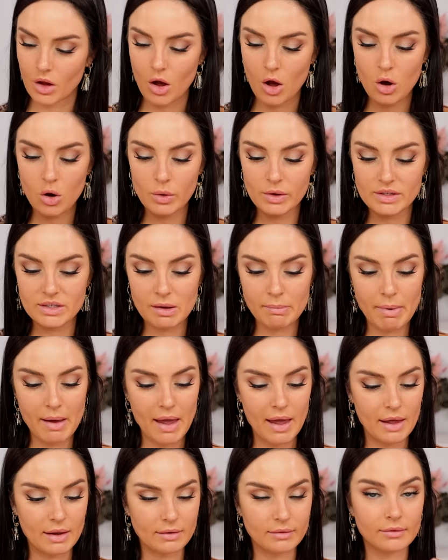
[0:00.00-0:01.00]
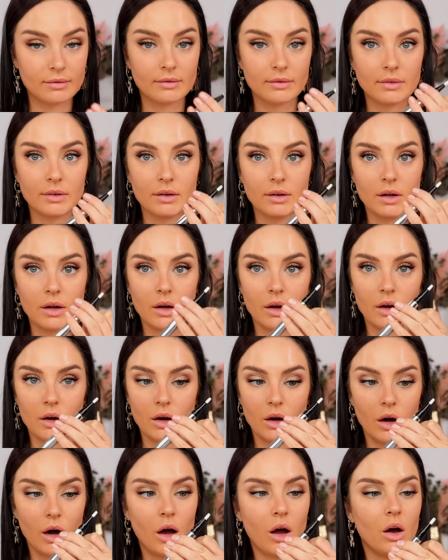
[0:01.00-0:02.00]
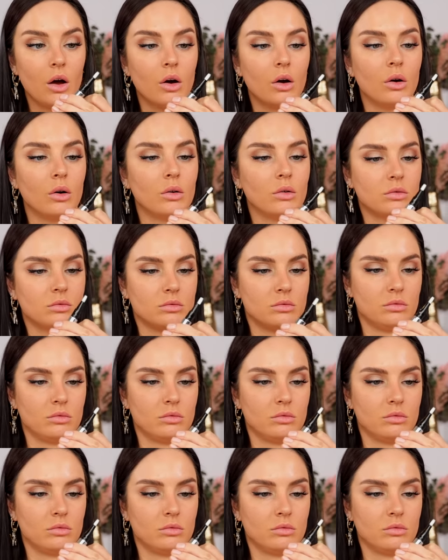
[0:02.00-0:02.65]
Oh, it's a pen. Uh-oh.